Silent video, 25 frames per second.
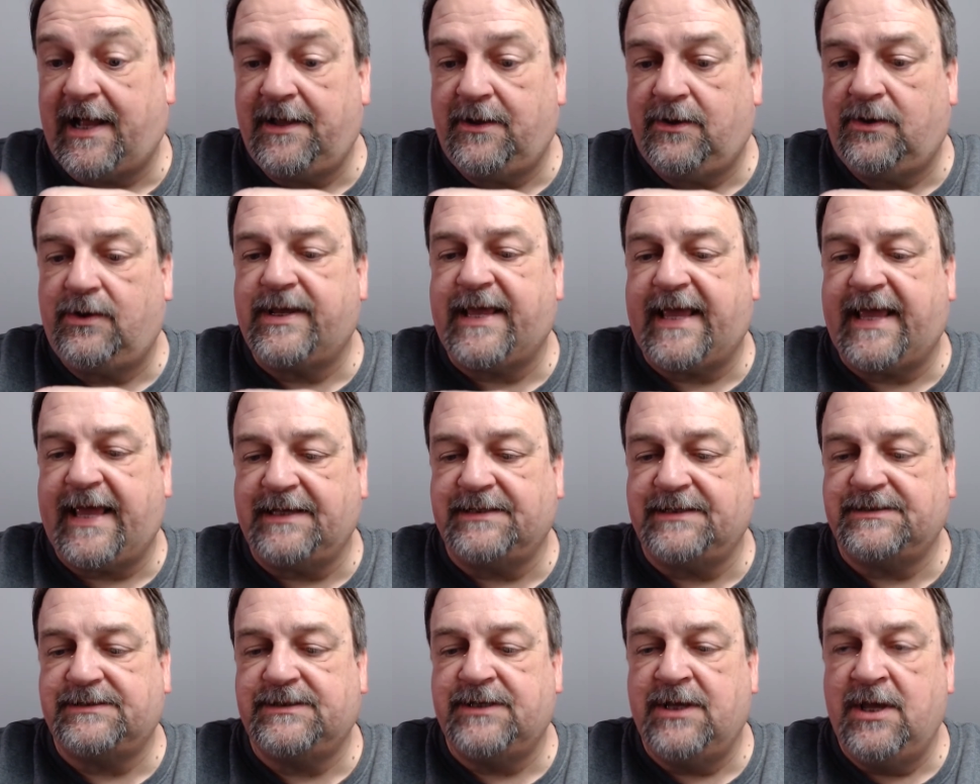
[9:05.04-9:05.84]

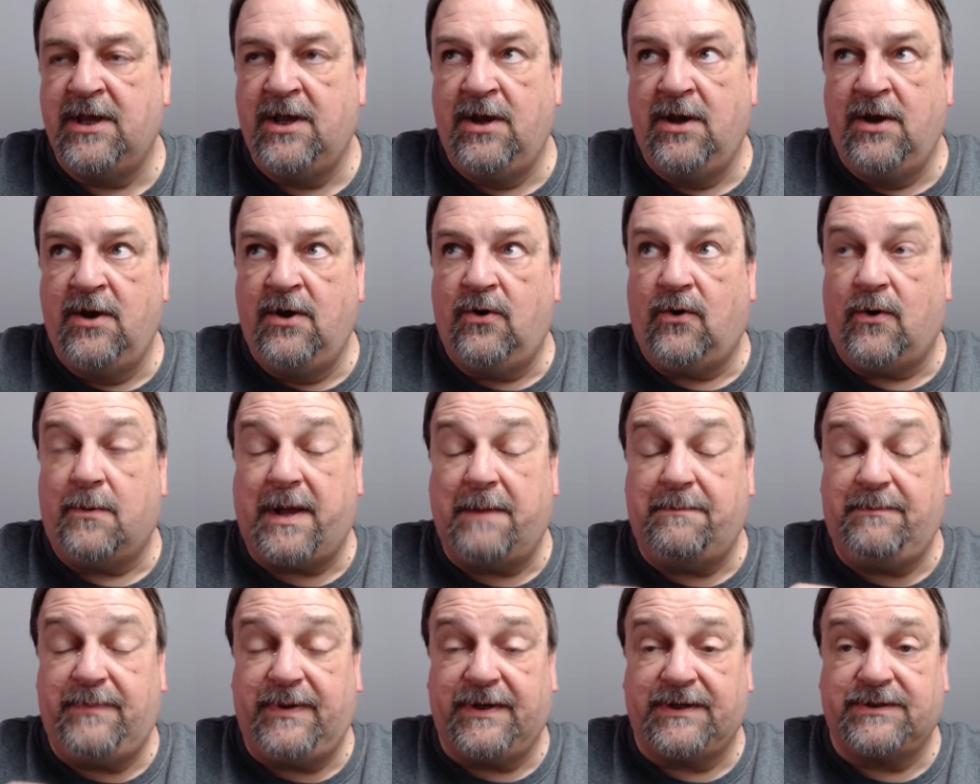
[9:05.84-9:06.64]
case, on my
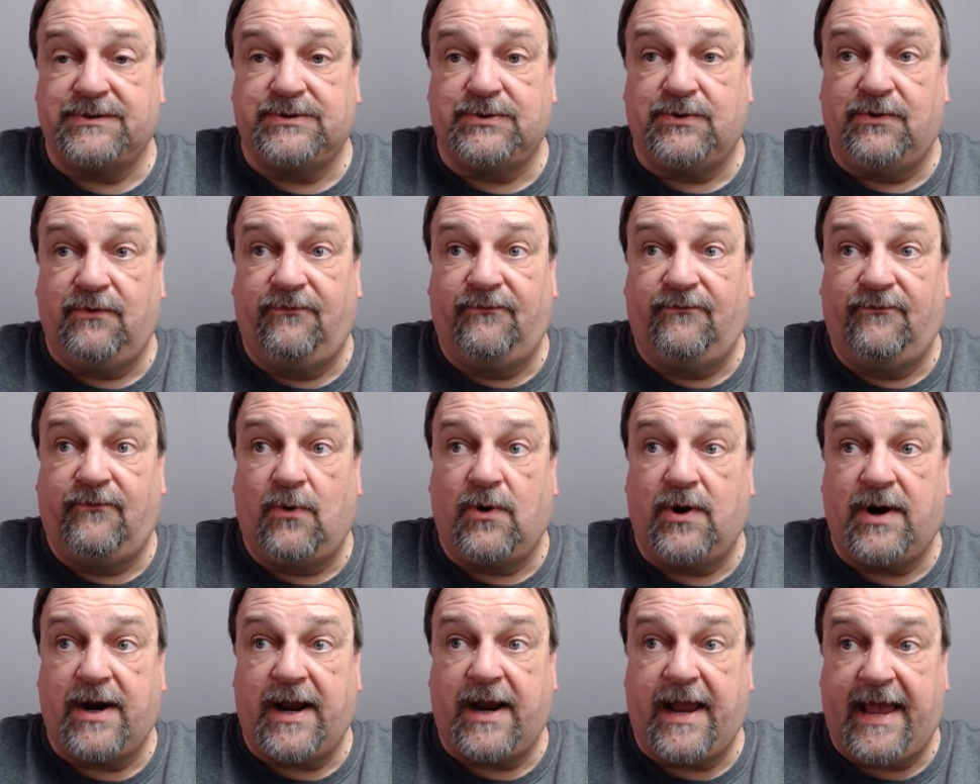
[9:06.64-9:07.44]
Pixel
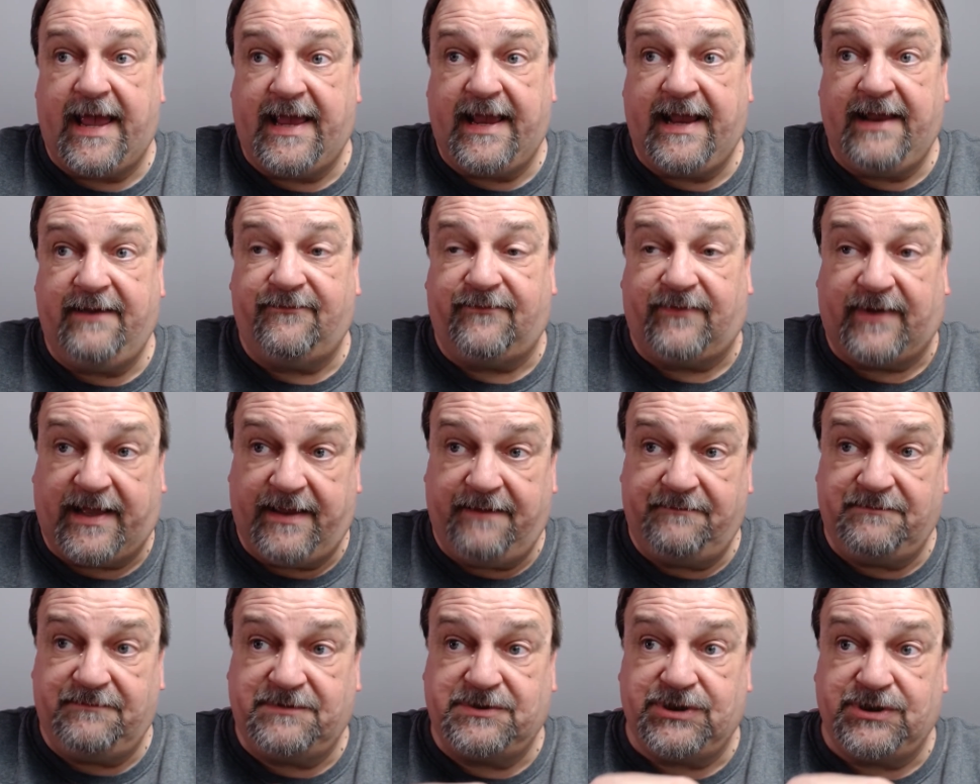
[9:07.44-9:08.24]
4a
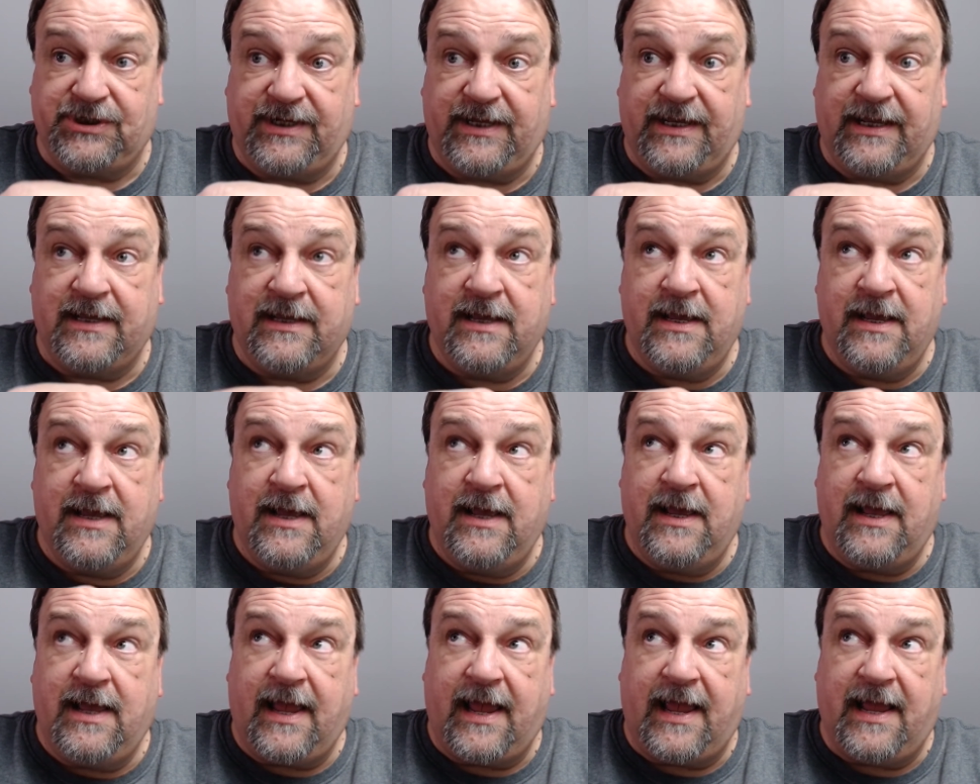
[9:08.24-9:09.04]
5G
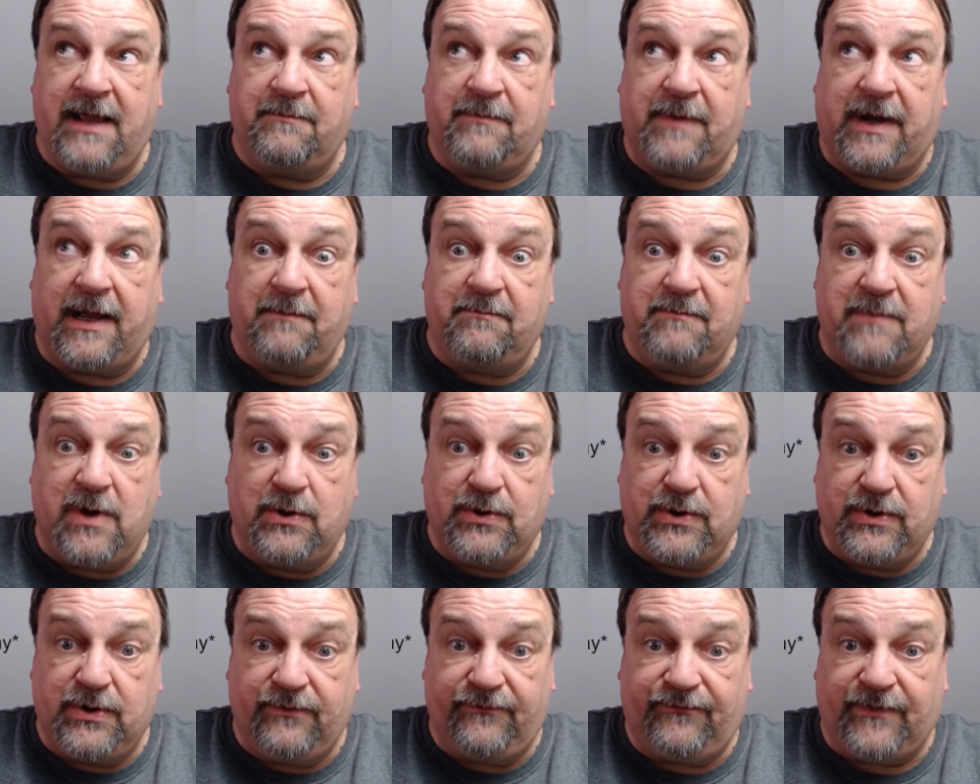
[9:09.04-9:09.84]
and my
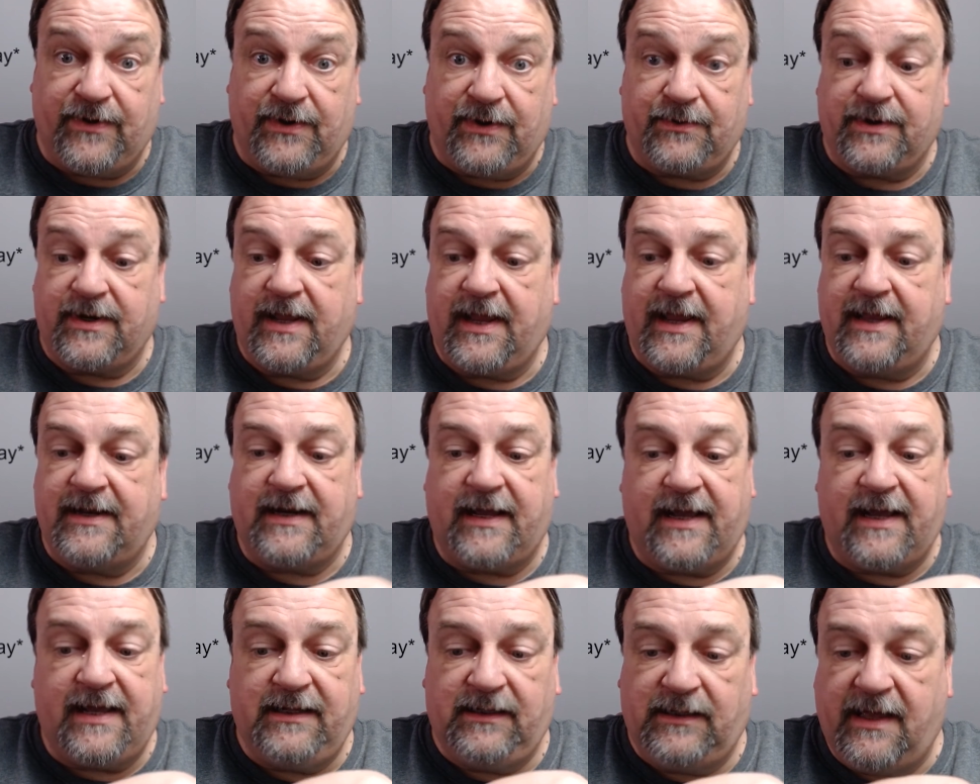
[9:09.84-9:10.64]
Moto phone, and
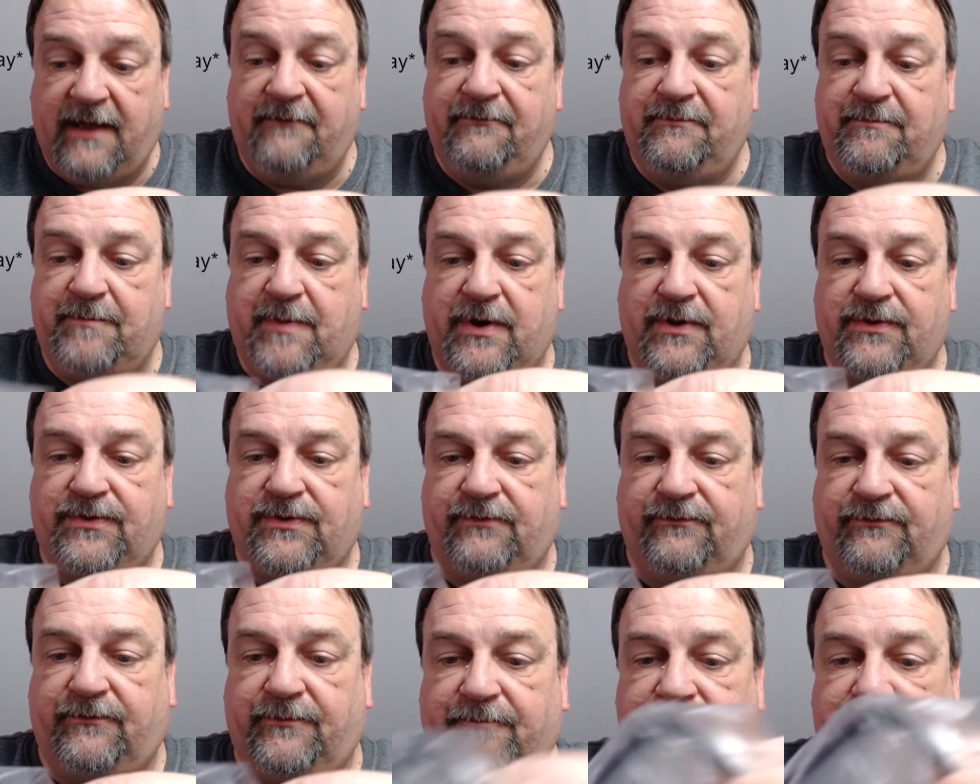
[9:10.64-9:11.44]
I love both of
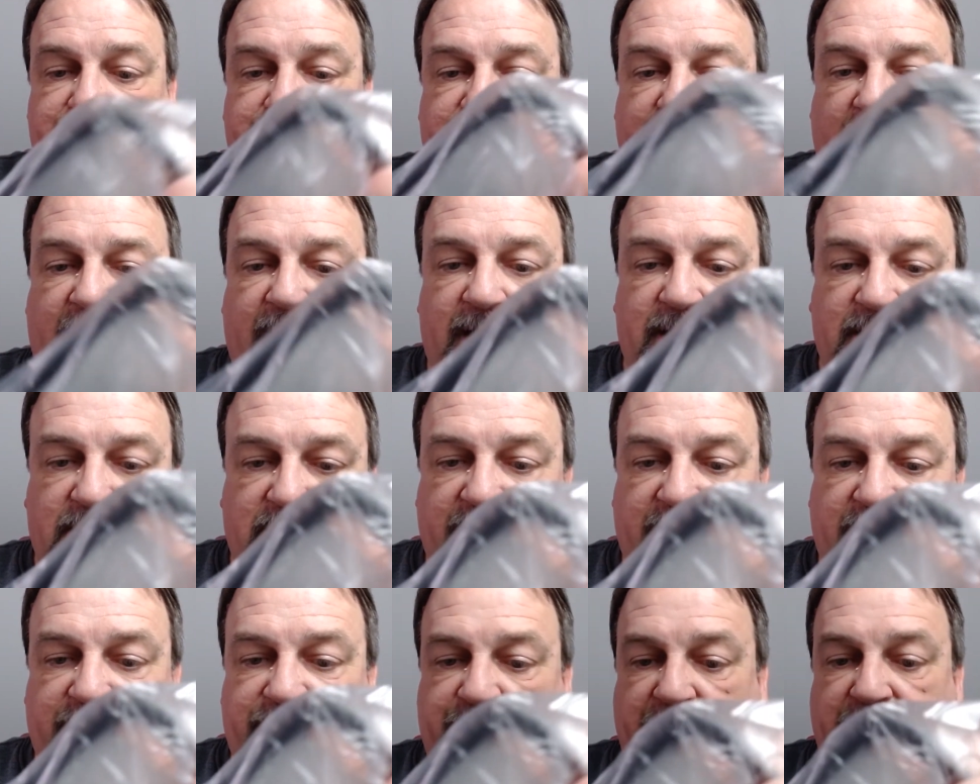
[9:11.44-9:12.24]
them. I
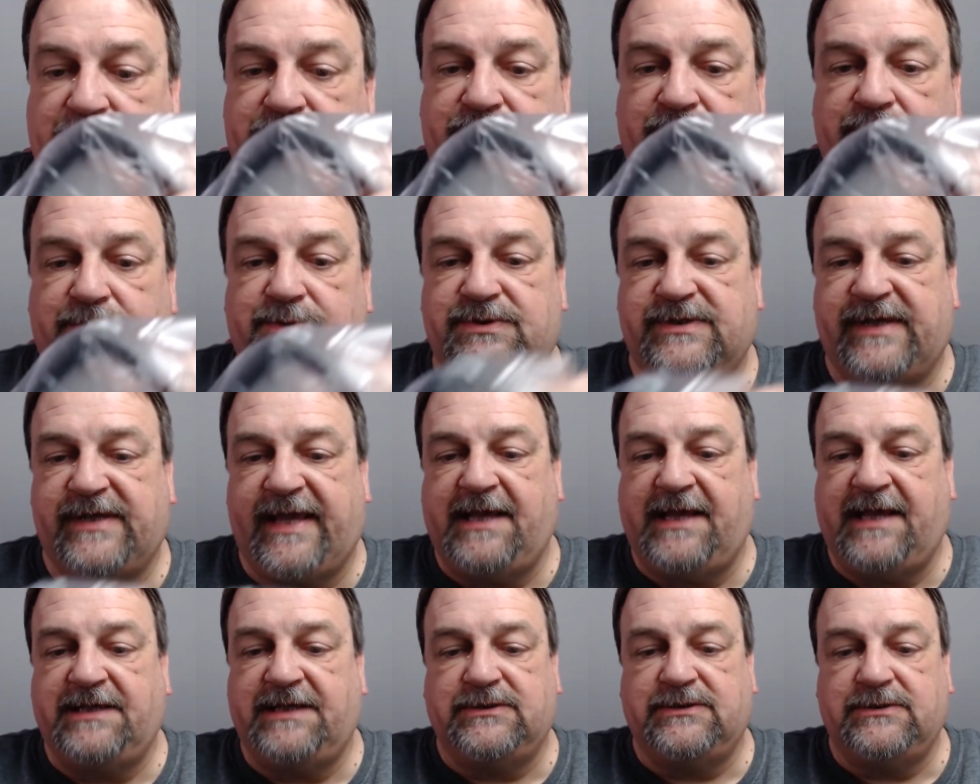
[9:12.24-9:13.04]
love both those
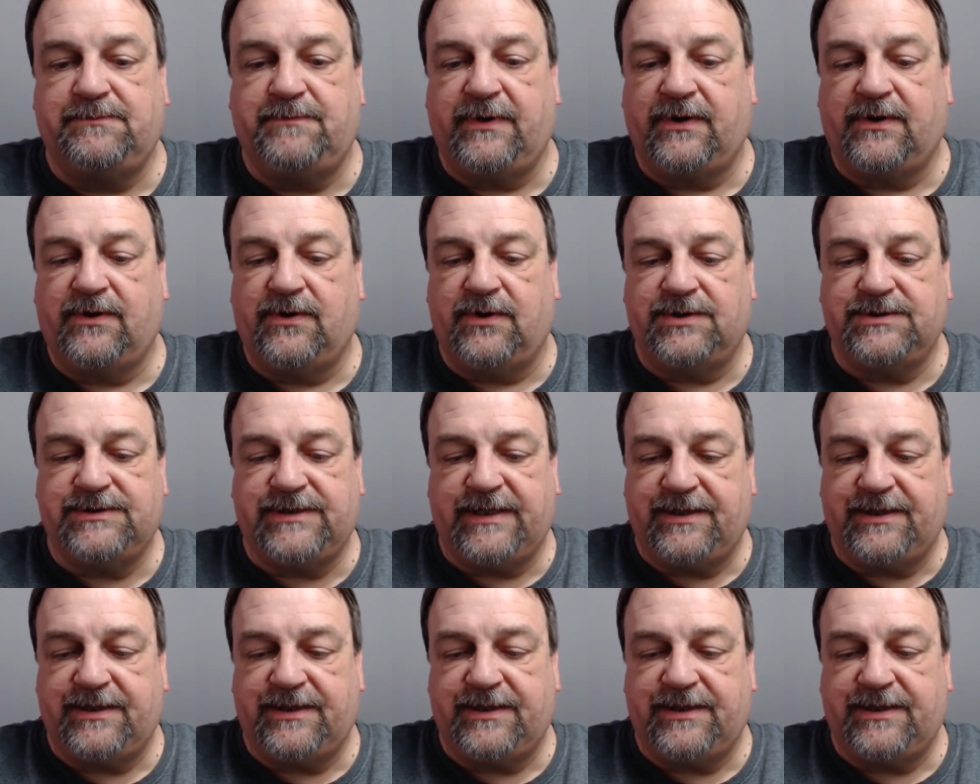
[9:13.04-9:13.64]
cases because of